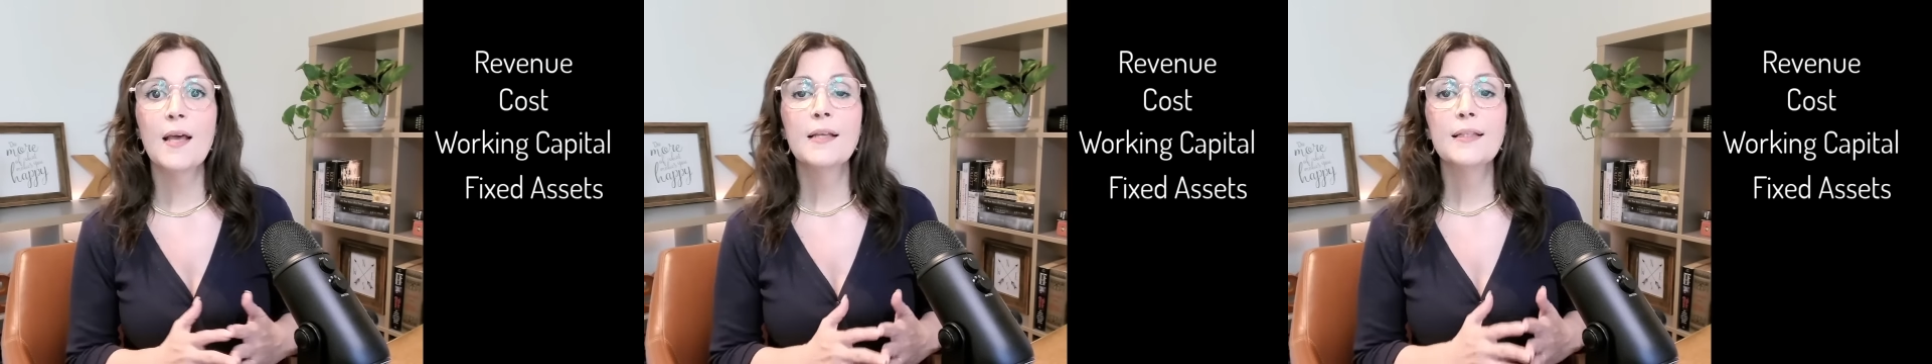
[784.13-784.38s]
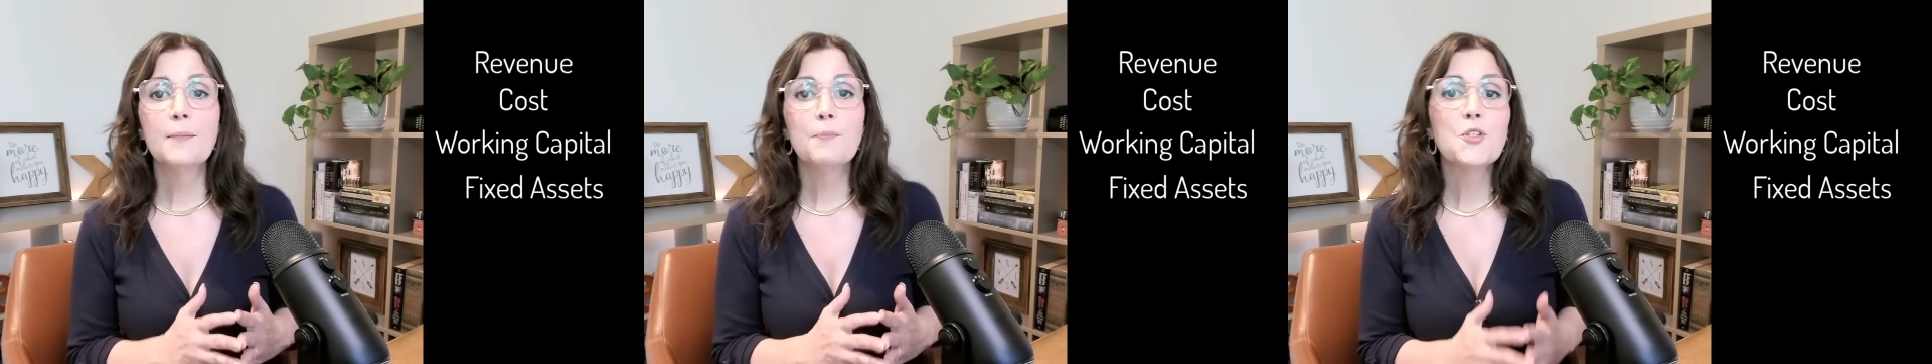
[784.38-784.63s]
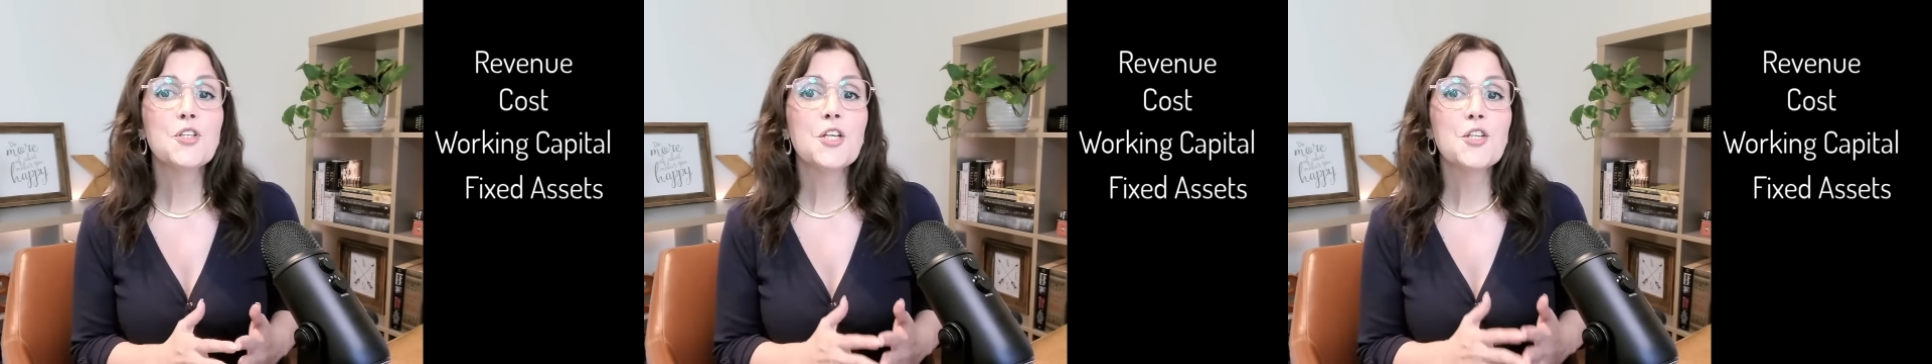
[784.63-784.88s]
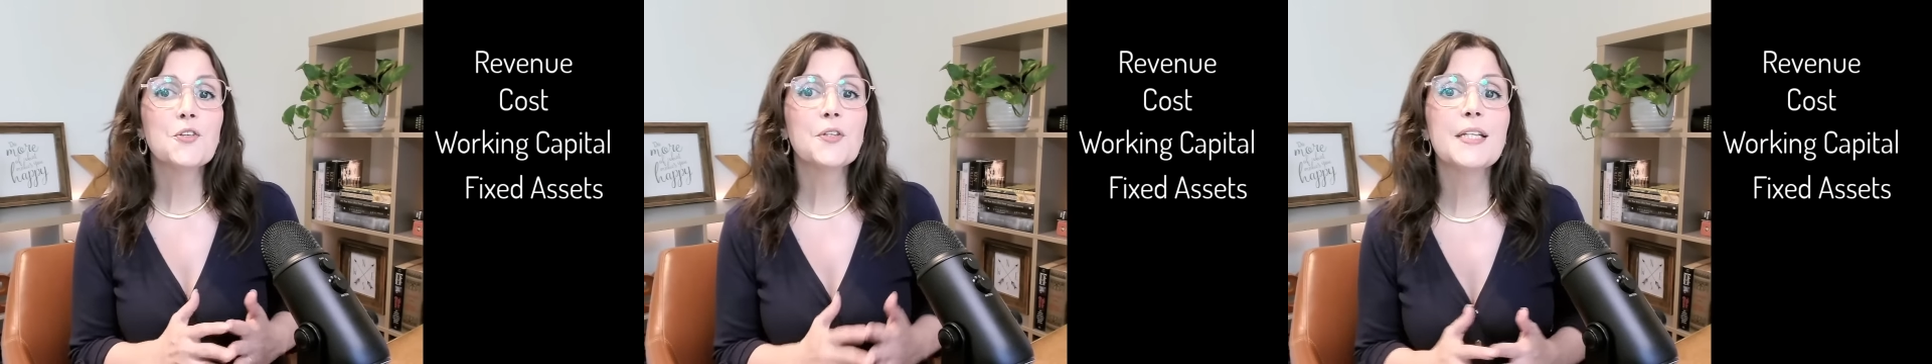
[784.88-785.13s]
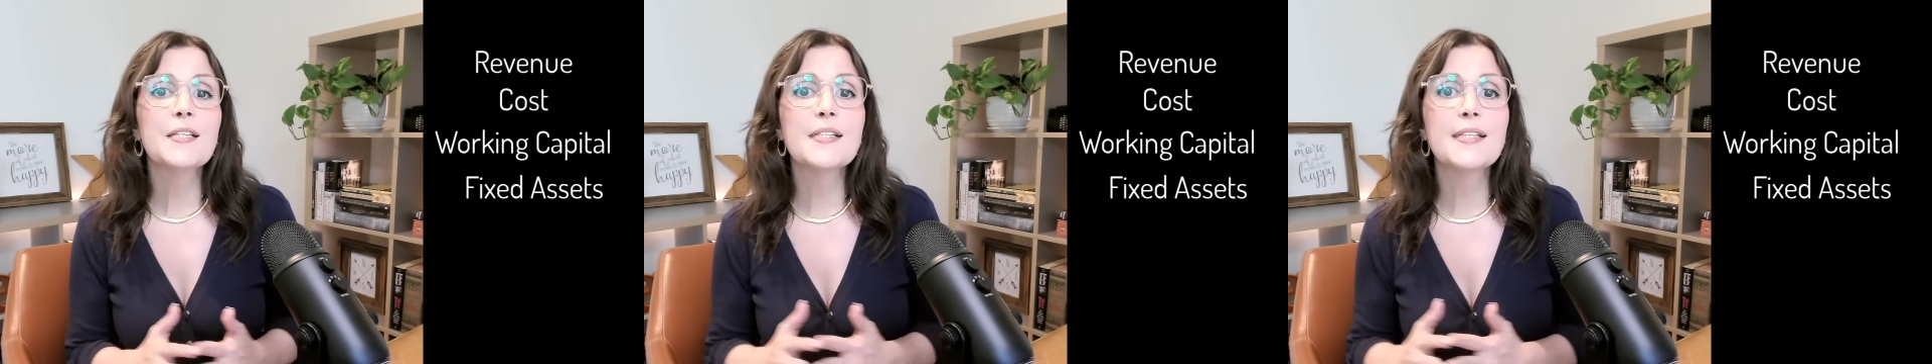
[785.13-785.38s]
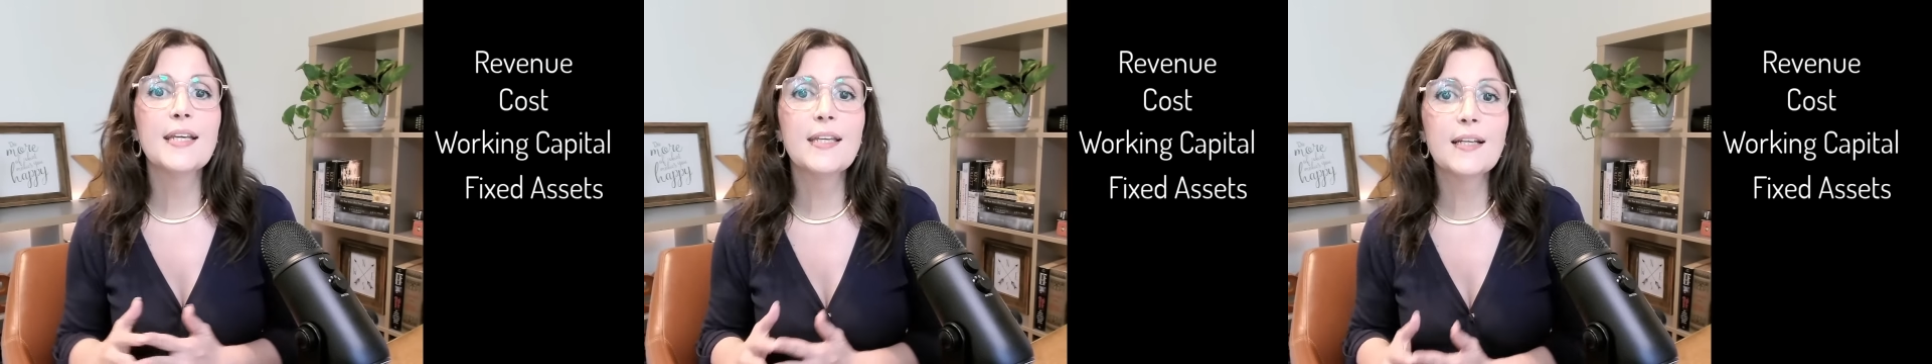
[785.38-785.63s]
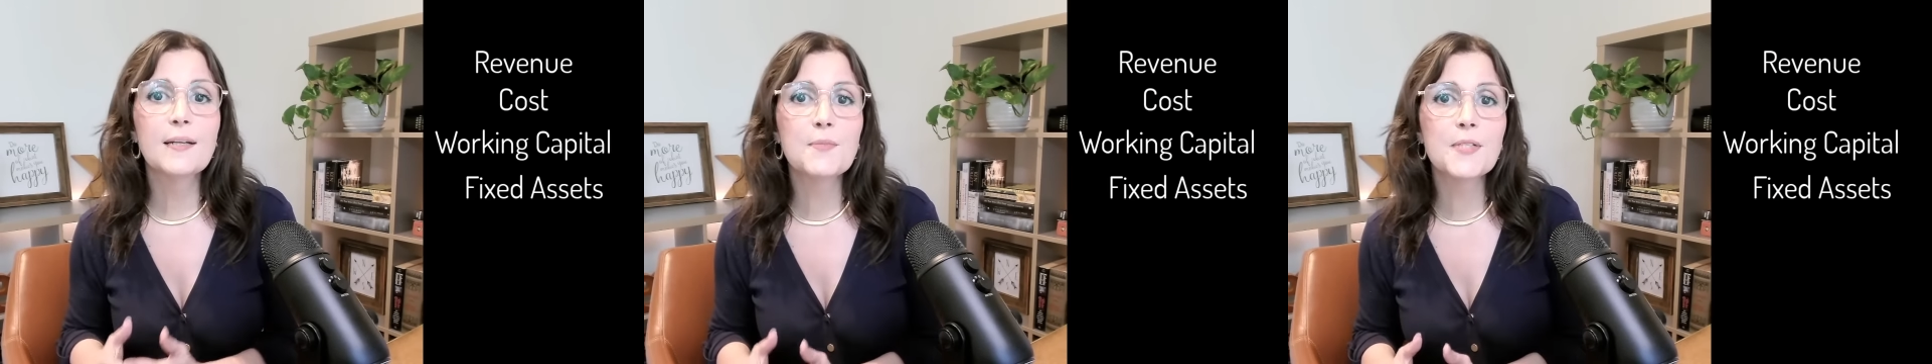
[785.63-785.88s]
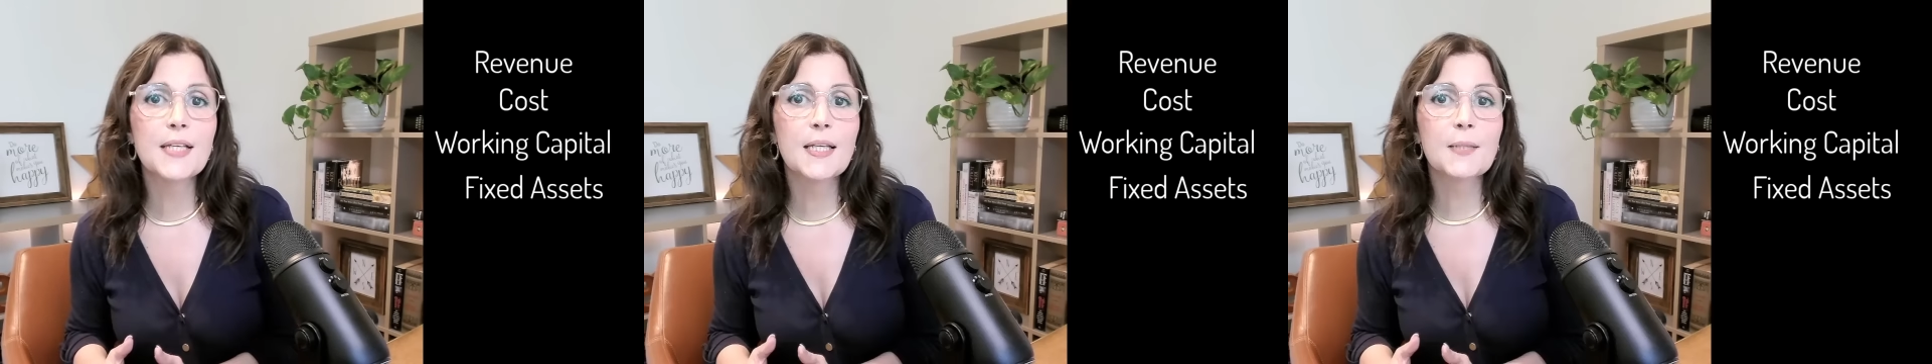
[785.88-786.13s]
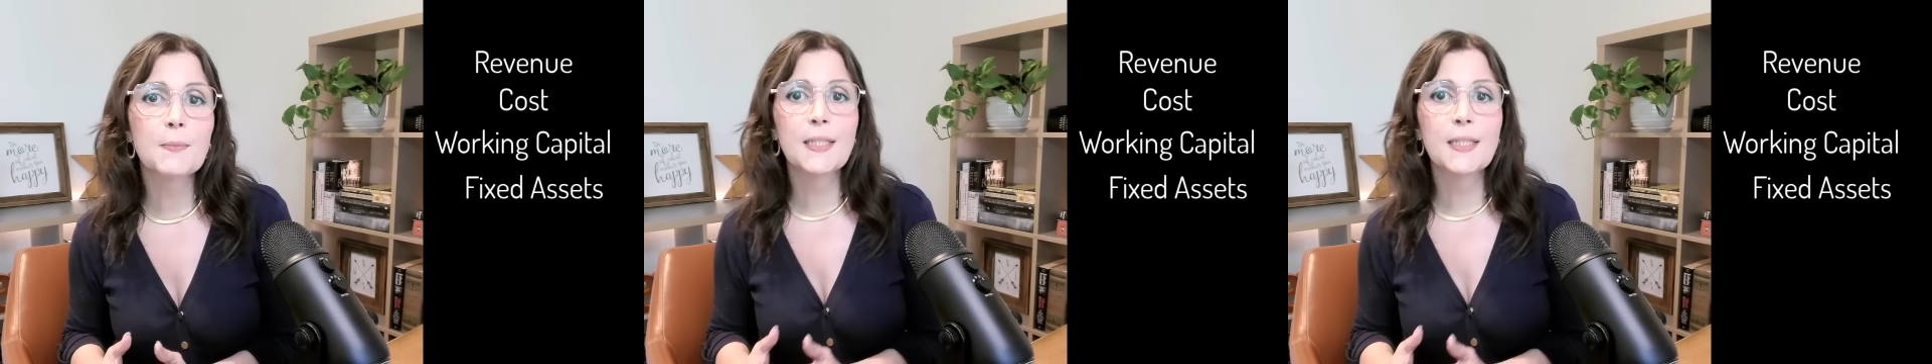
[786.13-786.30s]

Depreciation hits the income statement